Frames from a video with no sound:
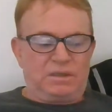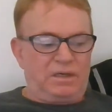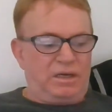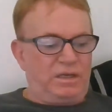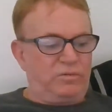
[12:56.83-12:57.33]

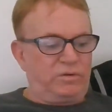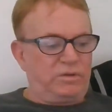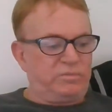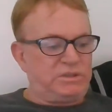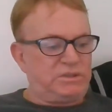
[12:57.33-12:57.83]
are you in
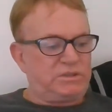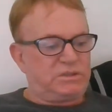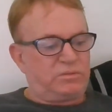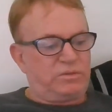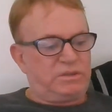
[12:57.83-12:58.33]
a
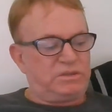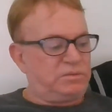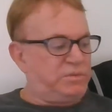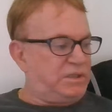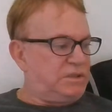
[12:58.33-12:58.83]
position to whinge
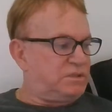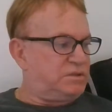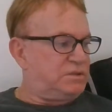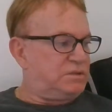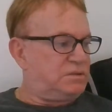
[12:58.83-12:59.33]
and bitch?